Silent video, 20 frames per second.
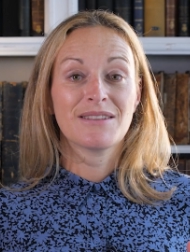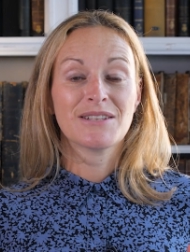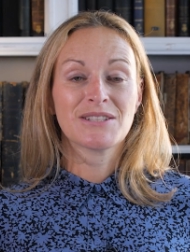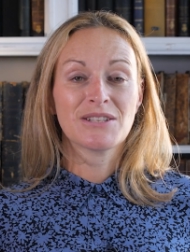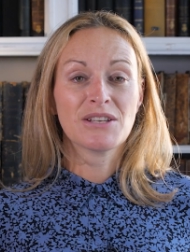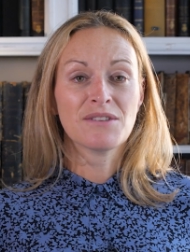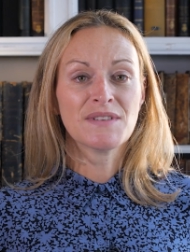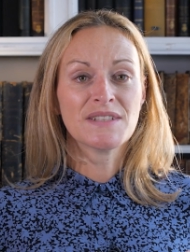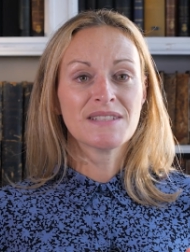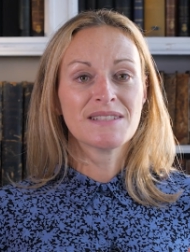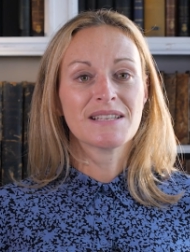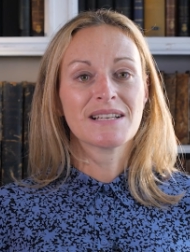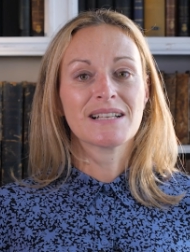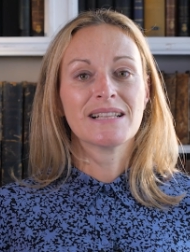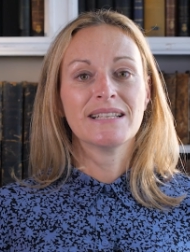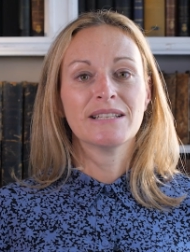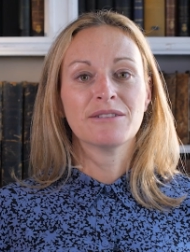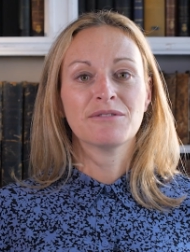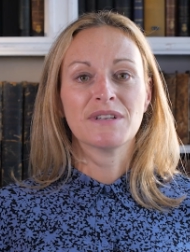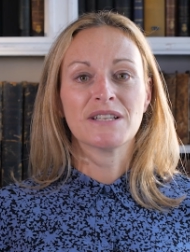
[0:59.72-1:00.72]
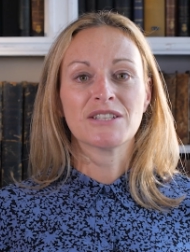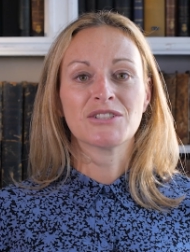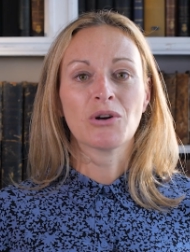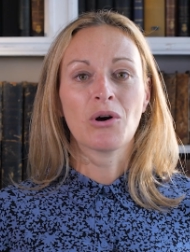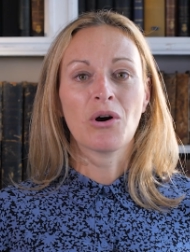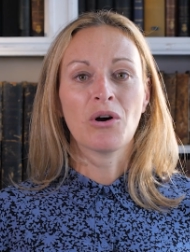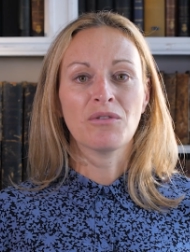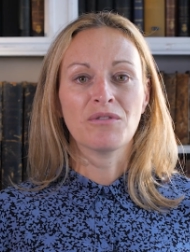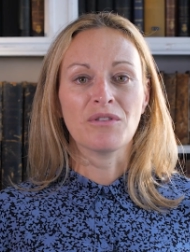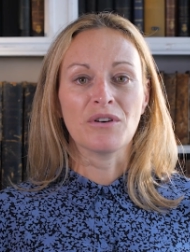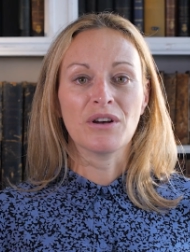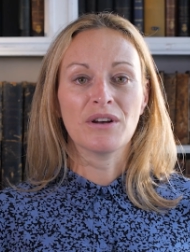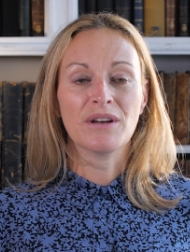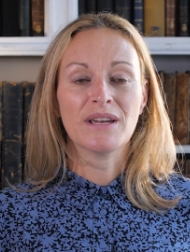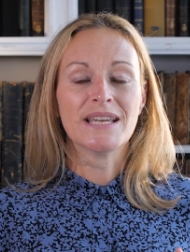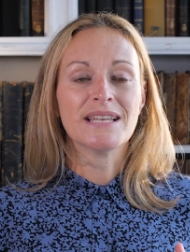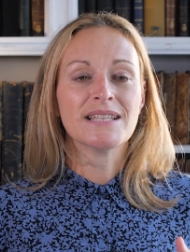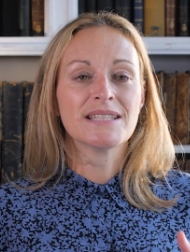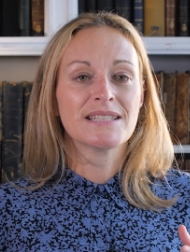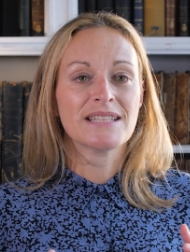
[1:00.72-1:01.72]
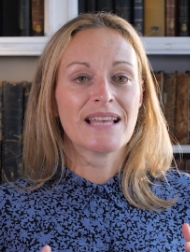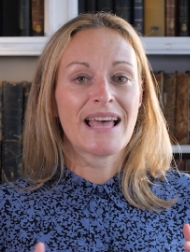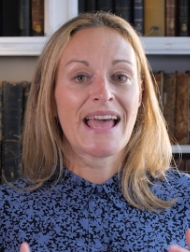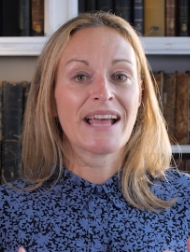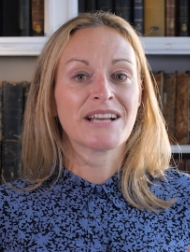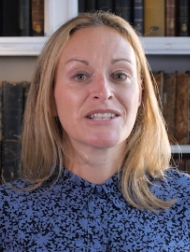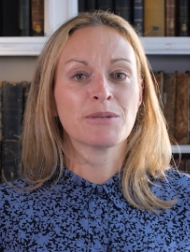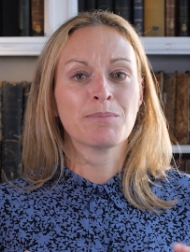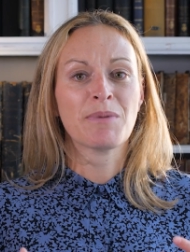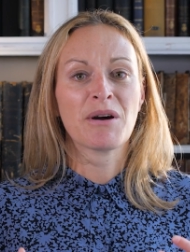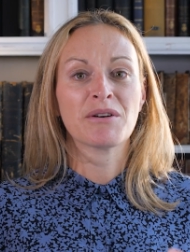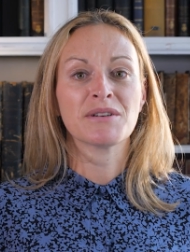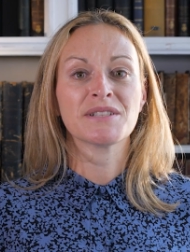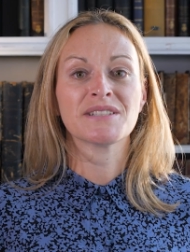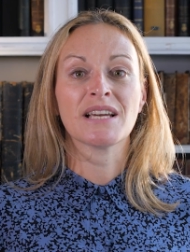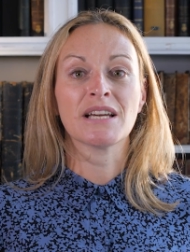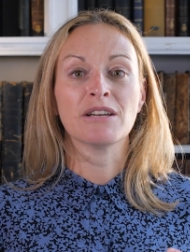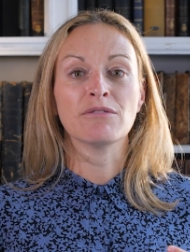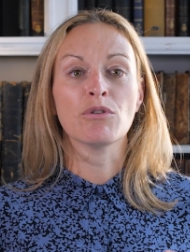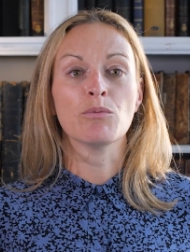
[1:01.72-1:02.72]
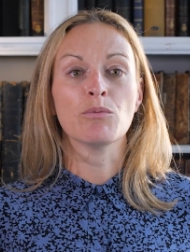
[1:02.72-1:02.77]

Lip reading: The service that cleaner fish offer is ectoparasite